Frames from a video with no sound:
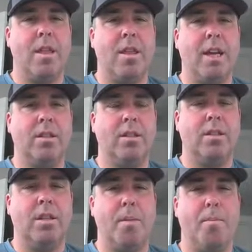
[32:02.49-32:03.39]
th- that's
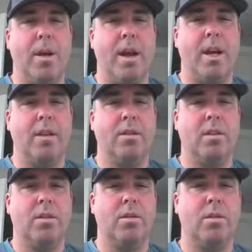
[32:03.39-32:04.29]
a setback
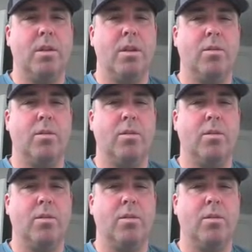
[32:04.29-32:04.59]
because he's